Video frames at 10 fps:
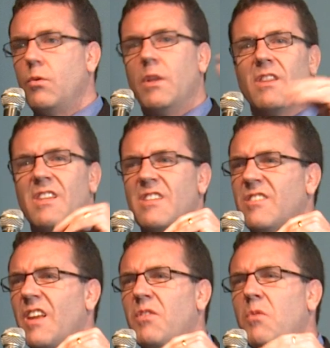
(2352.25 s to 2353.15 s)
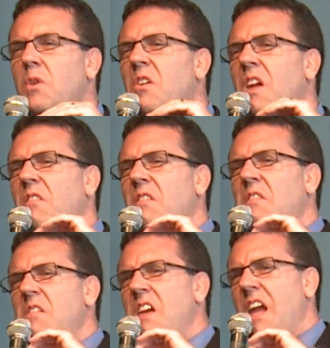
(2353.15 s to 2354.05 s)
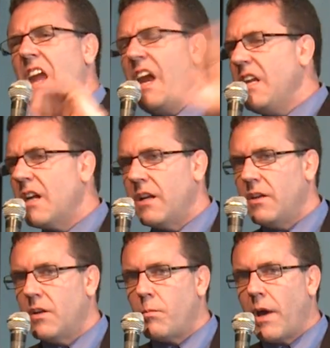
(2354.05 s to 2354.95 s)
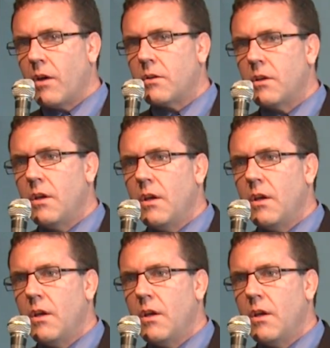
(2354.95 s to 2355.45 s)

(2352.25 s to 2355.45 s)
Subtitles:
doing stuff that we don't have any idea about.